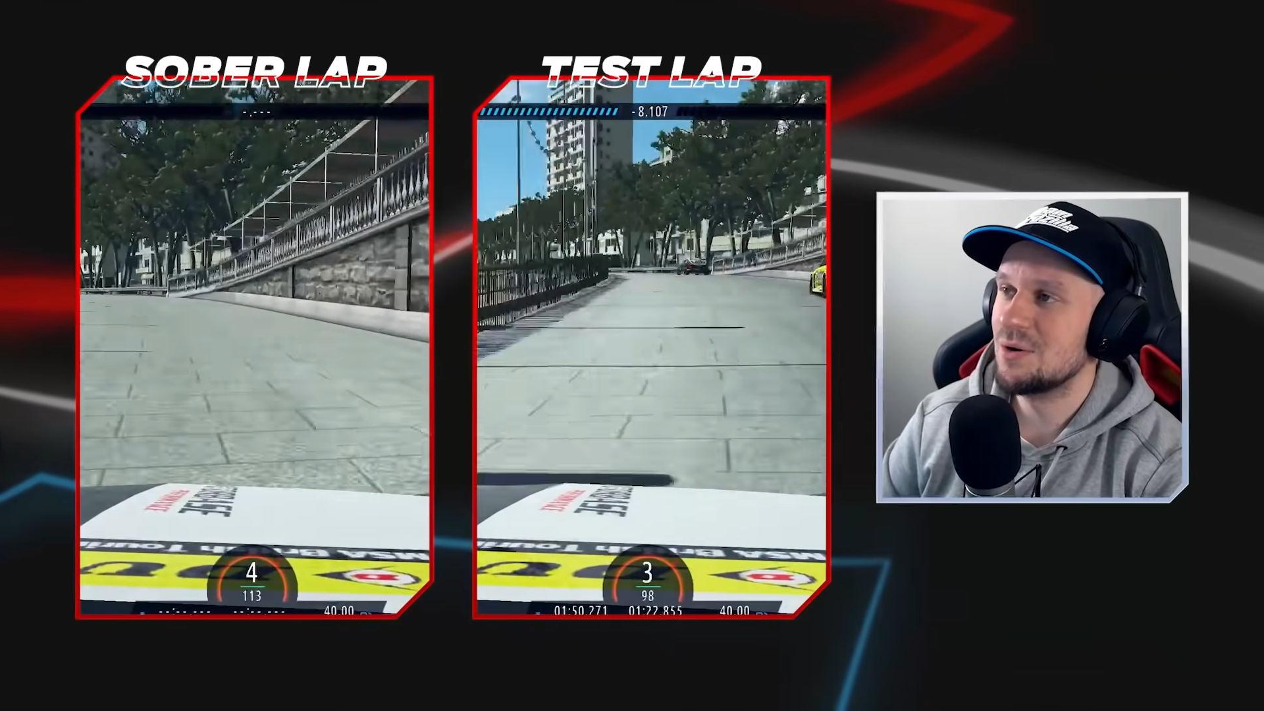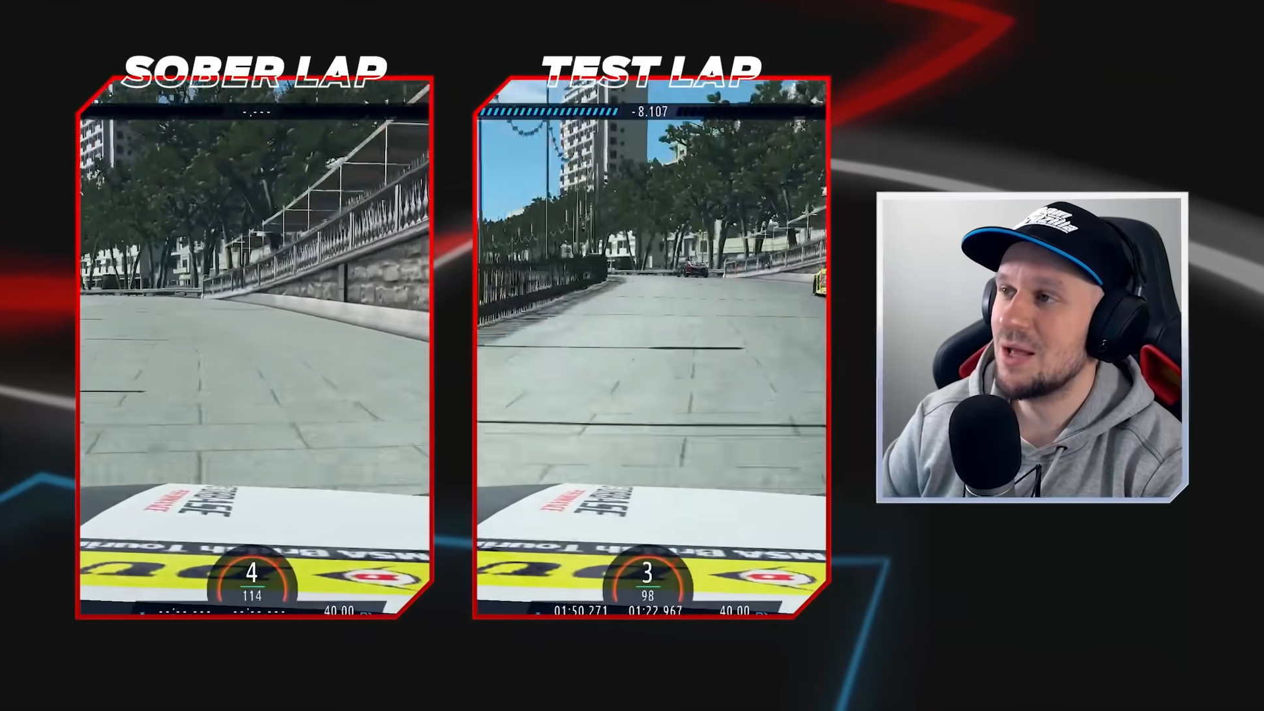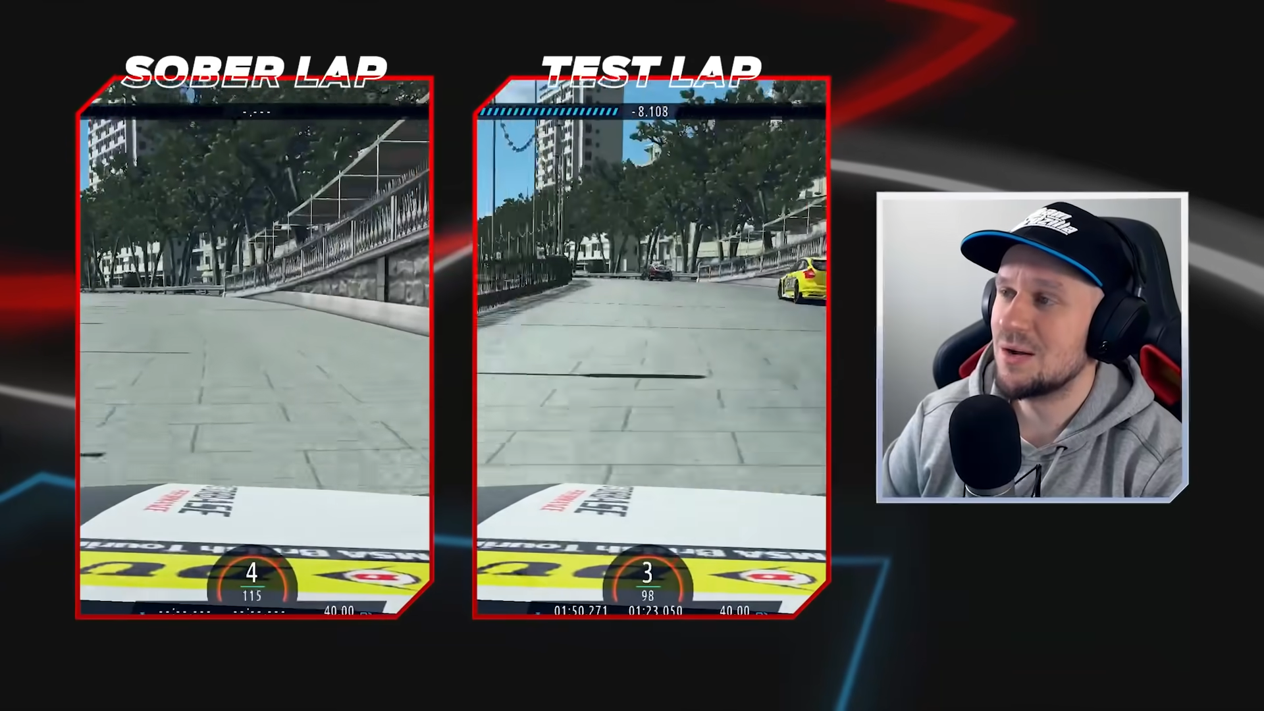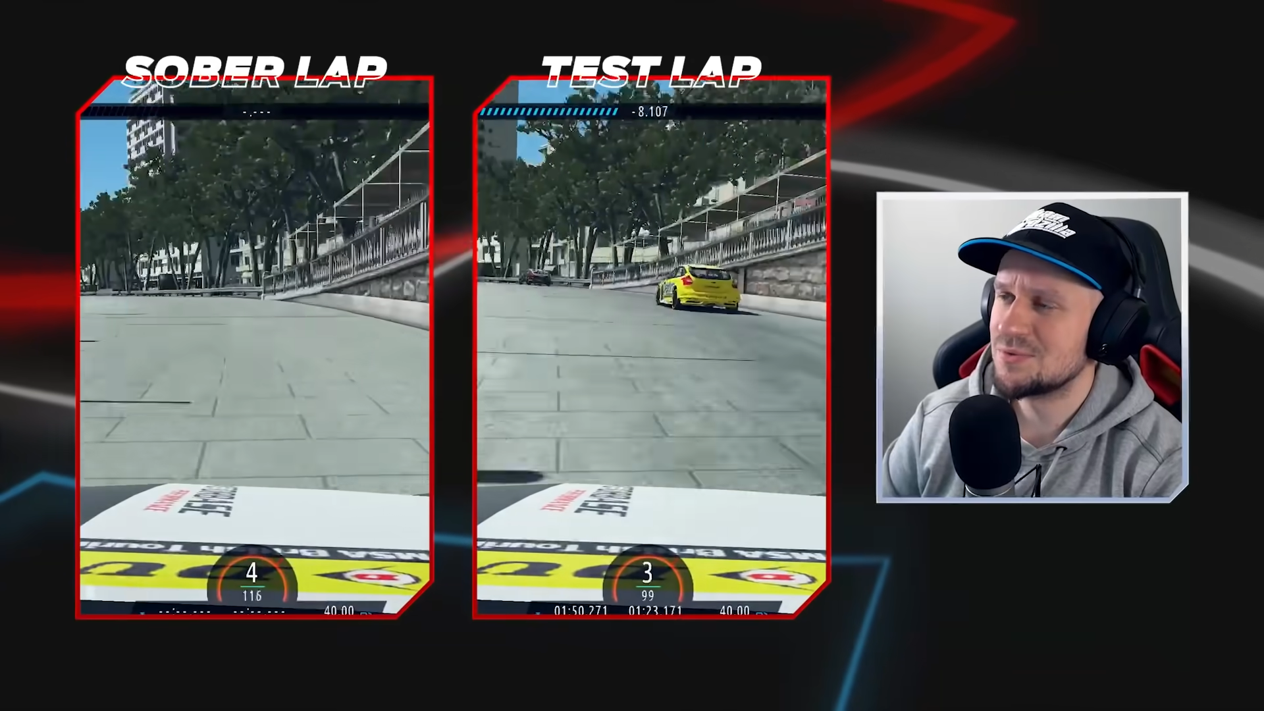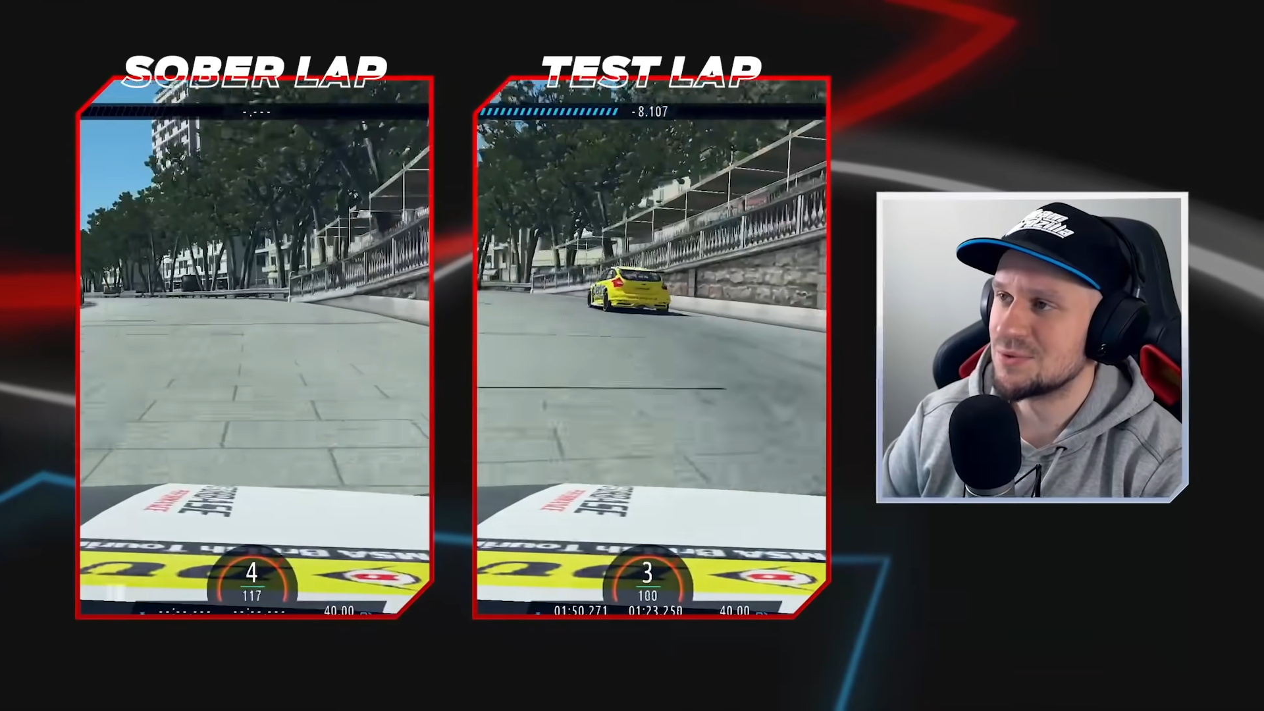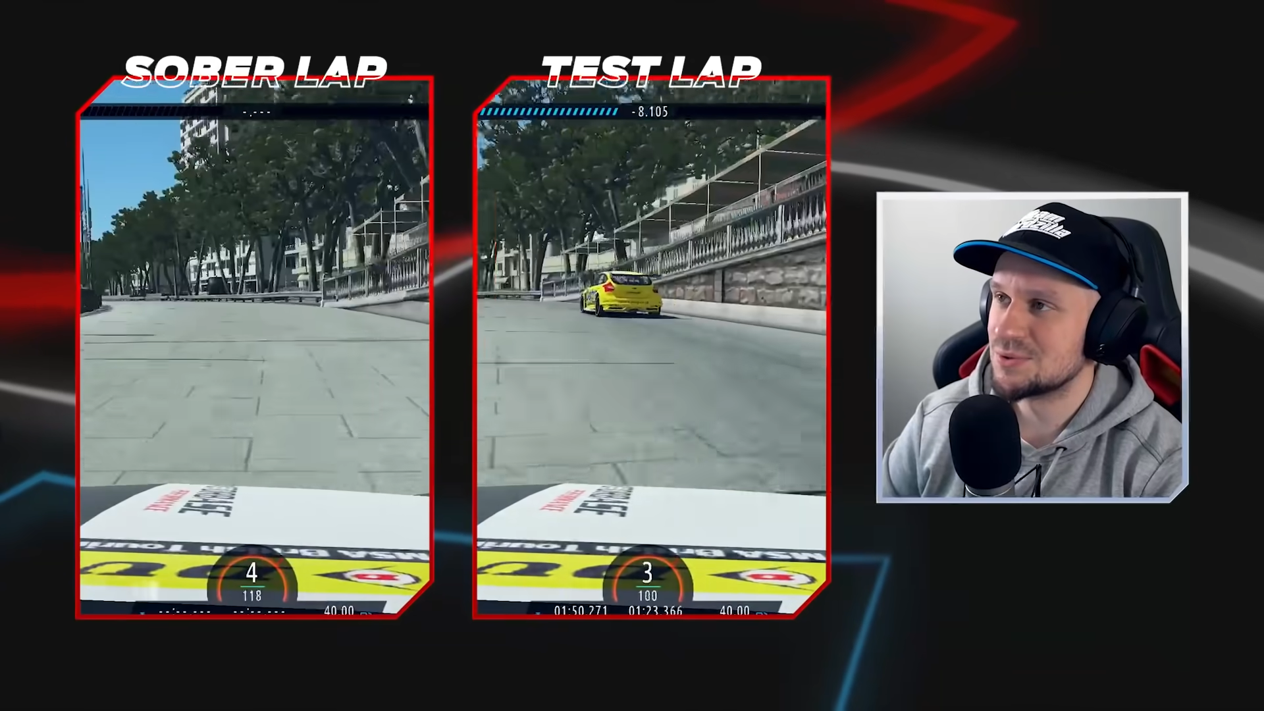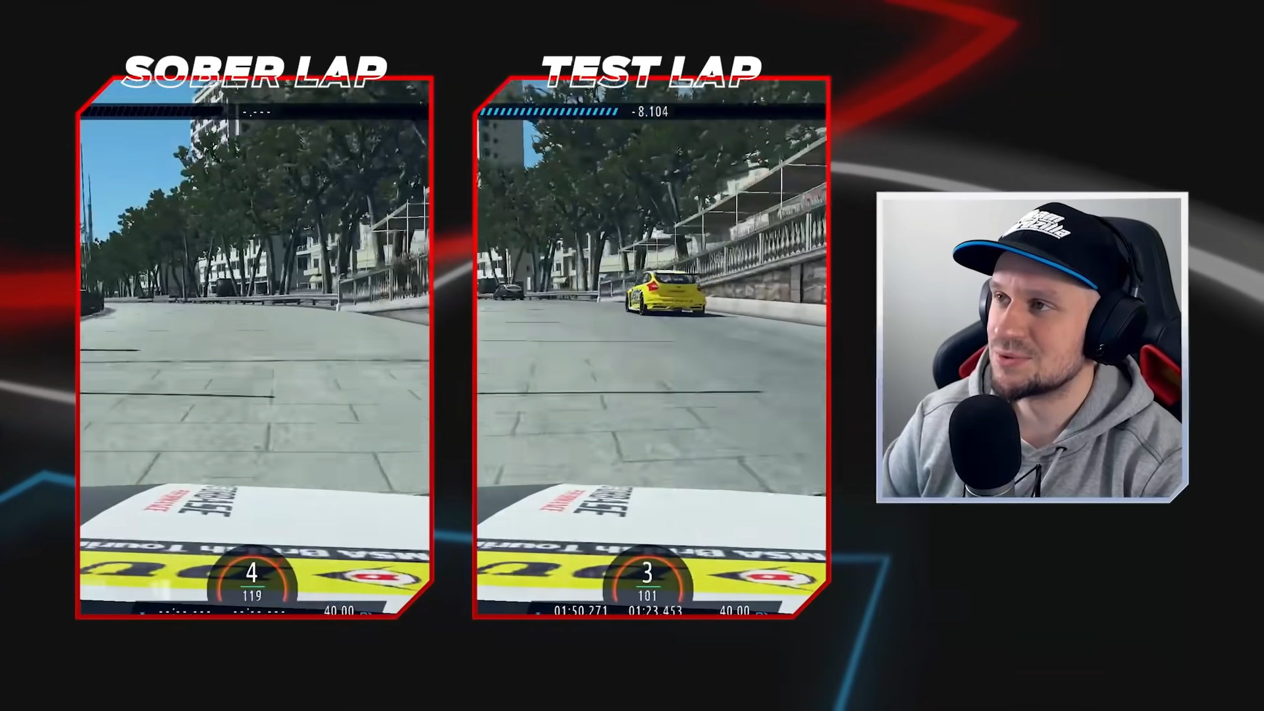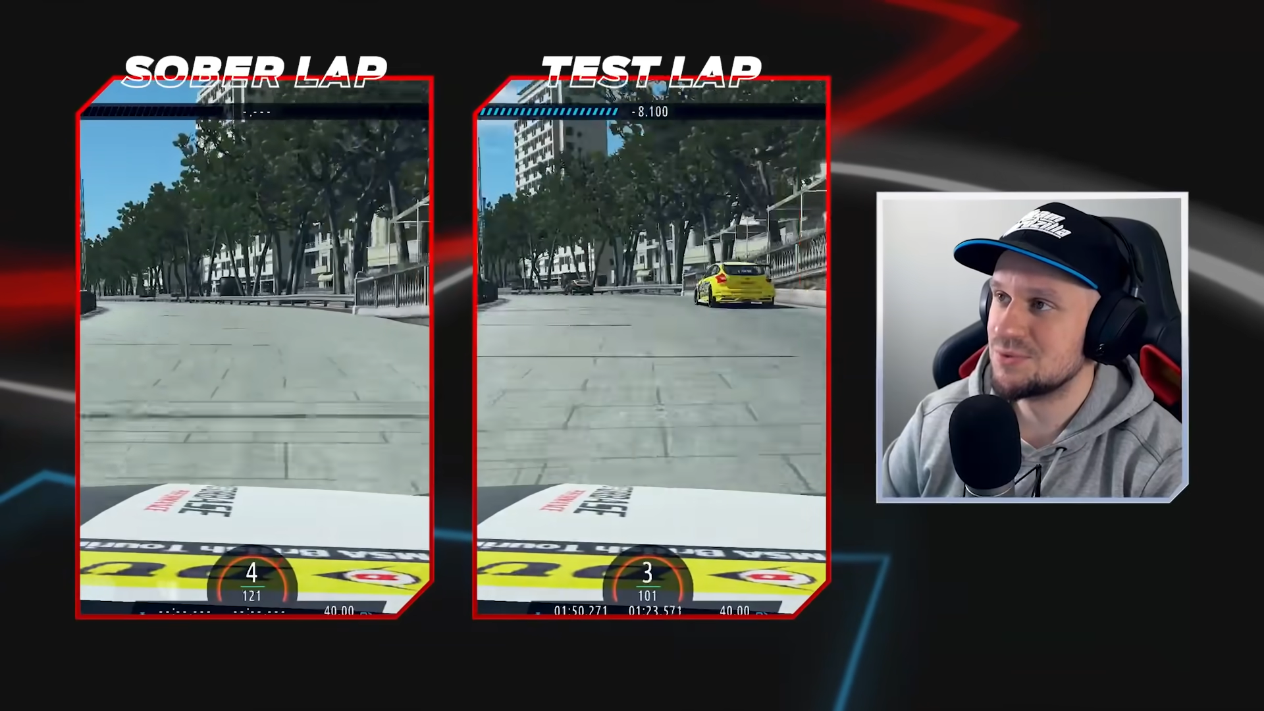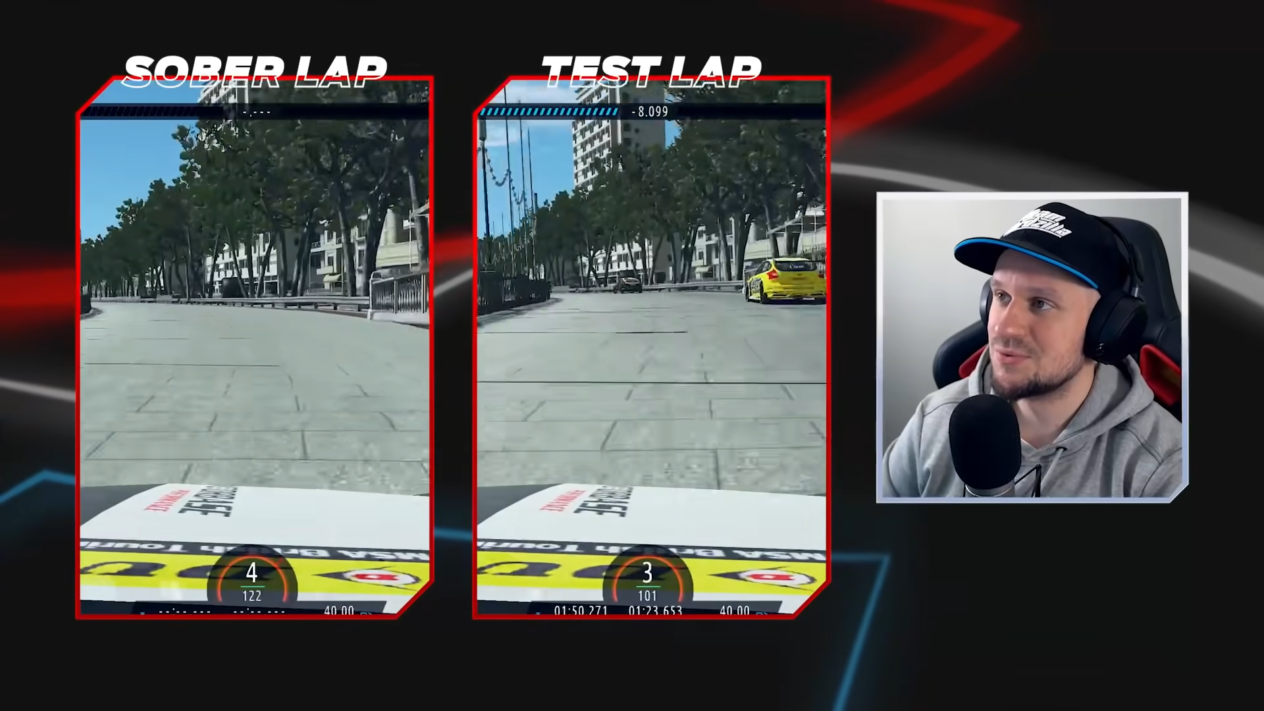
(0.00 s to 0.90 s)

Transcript: left or too